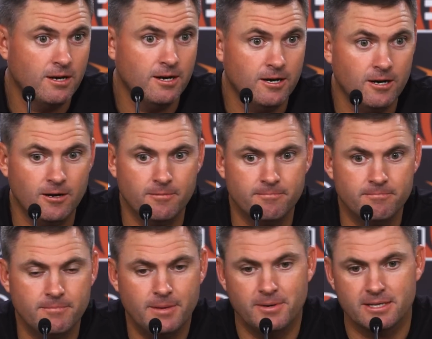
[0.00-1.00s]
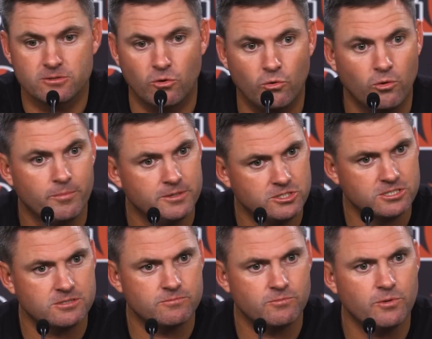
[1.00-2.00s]
Maybe not the whole, but
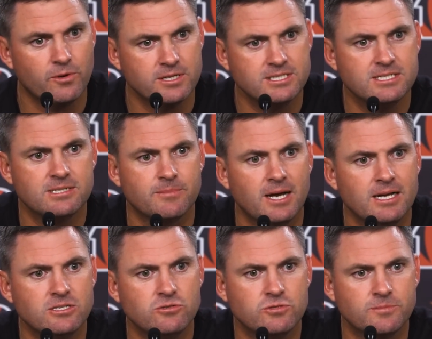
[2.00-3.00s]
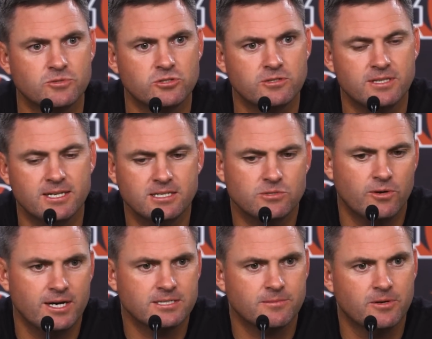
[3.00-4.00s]
just we want to see some guys do some certain things, so we'll
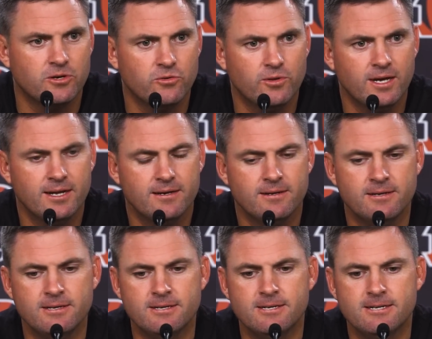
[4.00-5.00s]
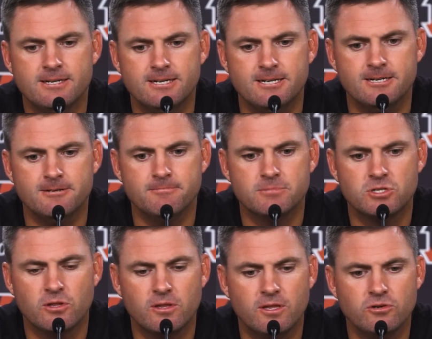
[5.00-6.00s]
ask them to do that.
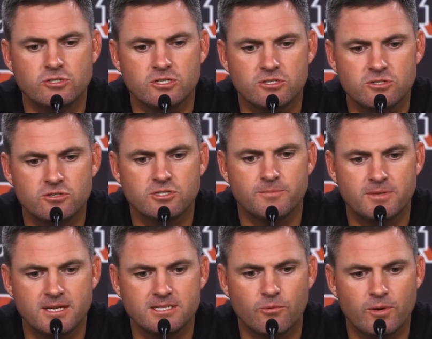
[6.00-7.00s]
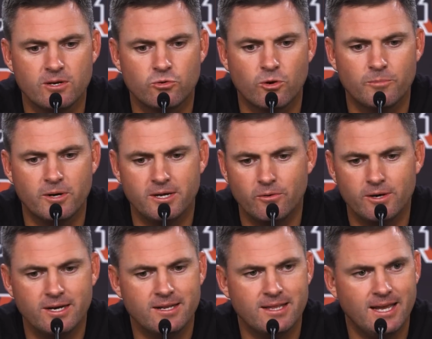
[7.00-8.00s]
So there's some things that we incorporate going
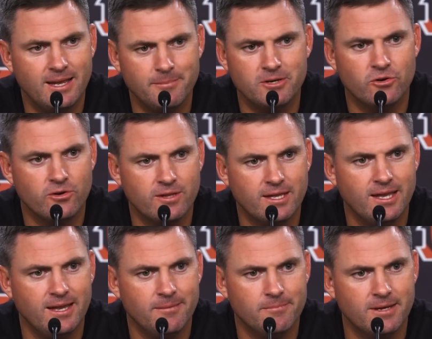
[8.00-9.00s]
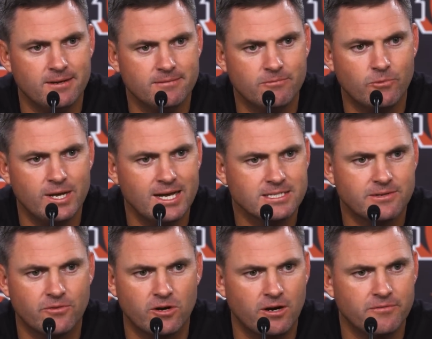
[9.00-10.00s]
into the game and during the game that we ask
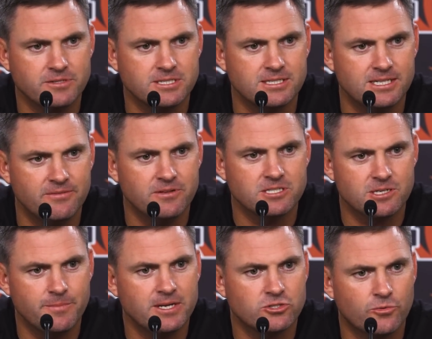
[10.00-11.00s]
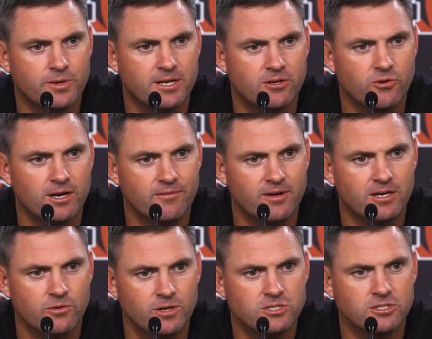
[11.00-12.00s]
of our offense and defense to make sure we get a great
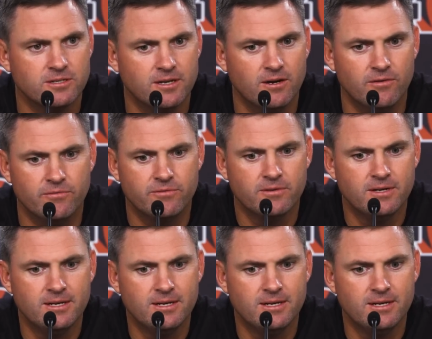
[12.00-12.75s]
evaluation of,